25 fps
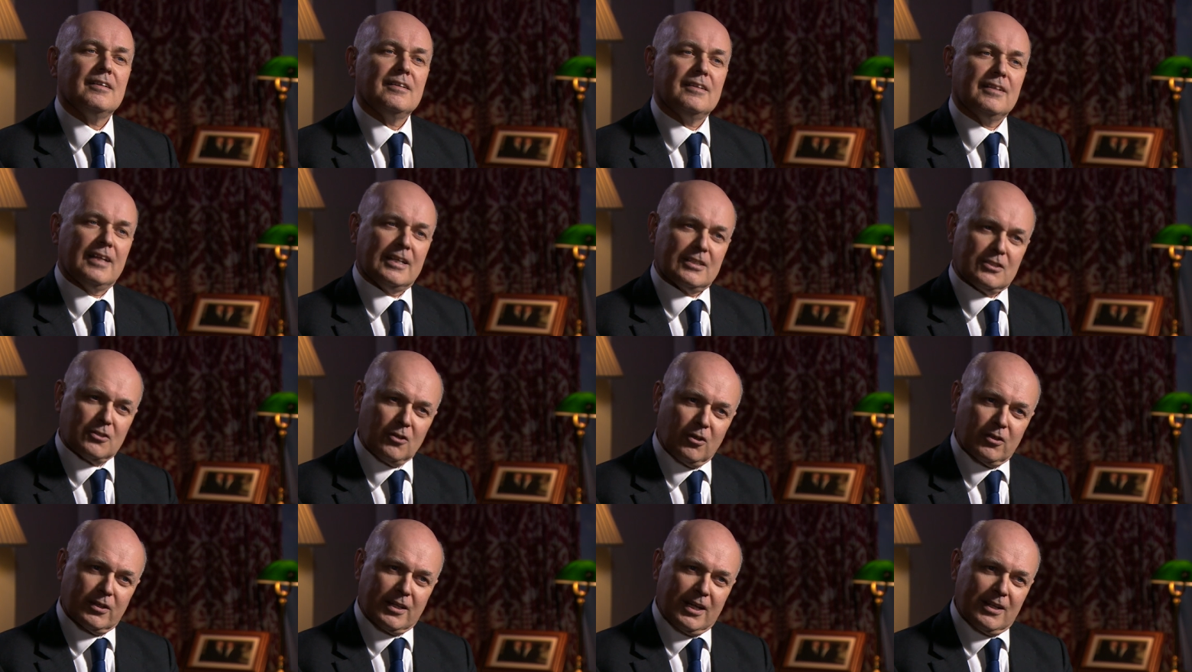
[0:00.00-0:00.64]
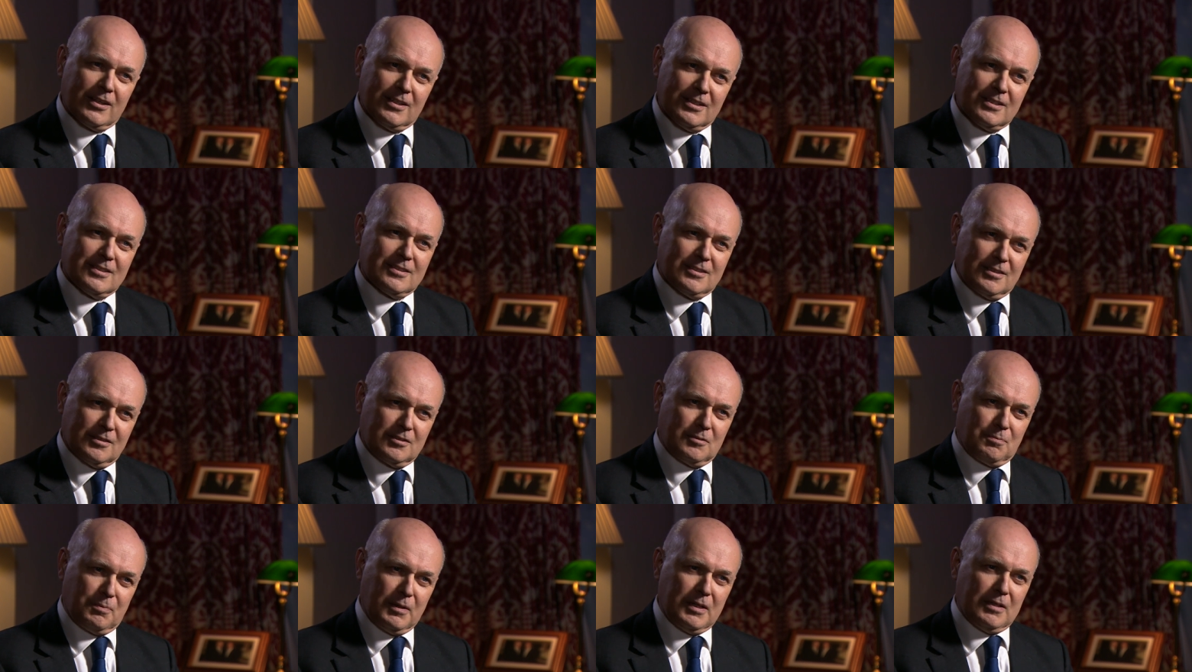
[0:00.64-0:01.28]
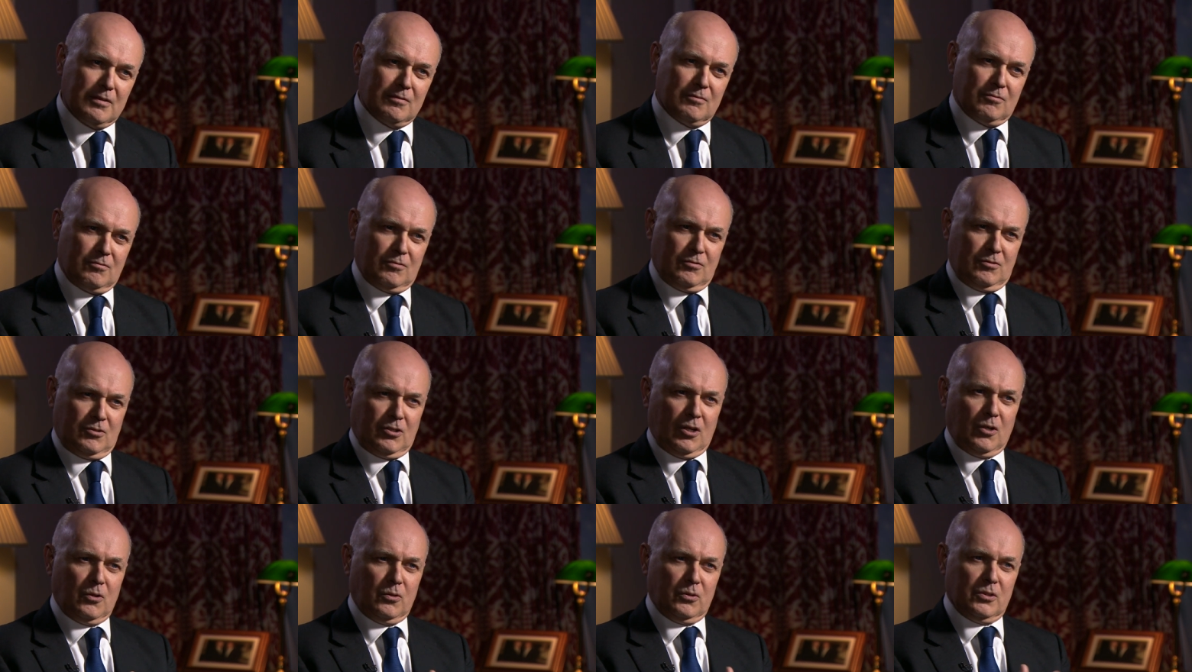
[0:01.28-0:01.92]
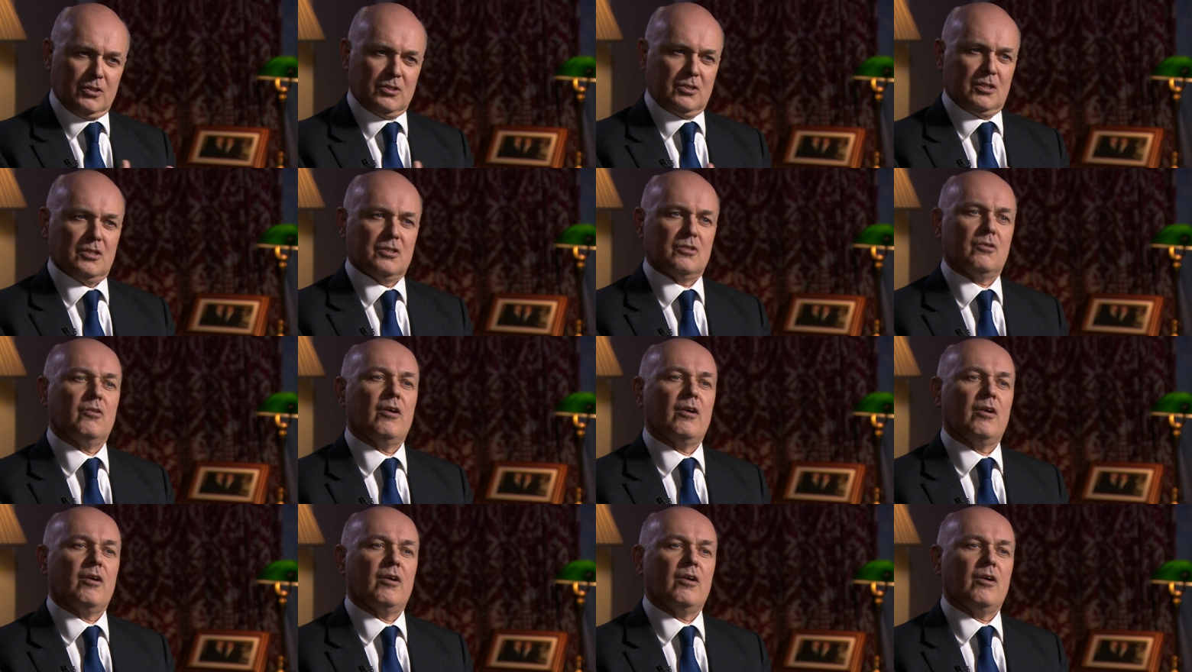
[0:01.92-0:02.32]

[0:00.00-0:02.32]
let's not get this, it's been sold as this